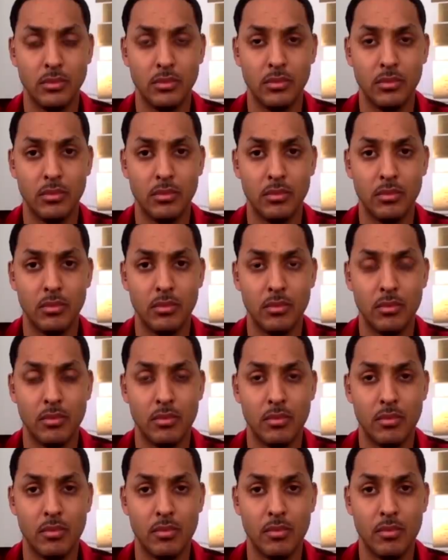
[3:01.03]

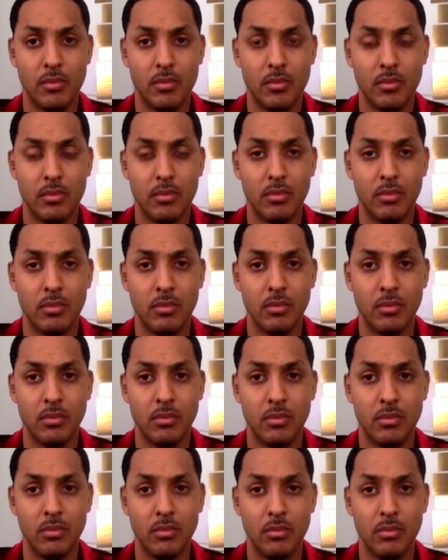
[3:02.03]

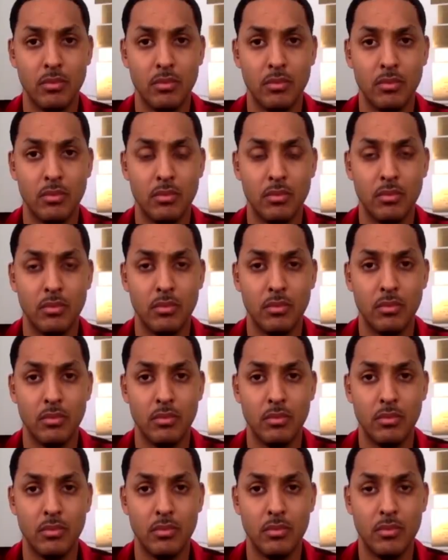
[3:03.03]

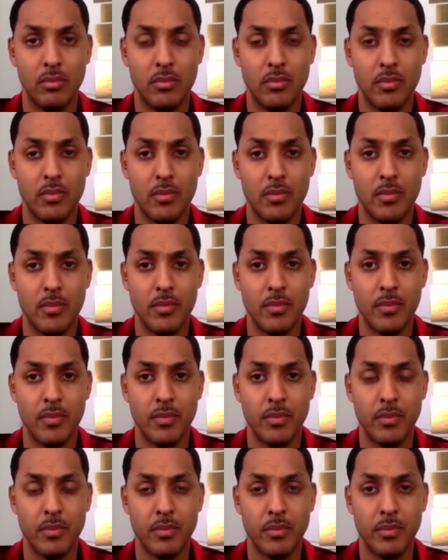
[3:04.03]

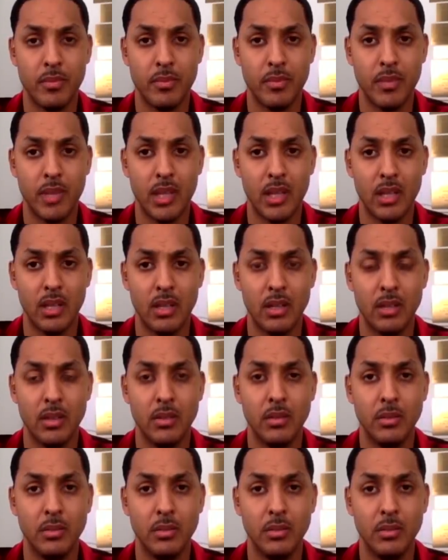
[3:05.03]
(silent)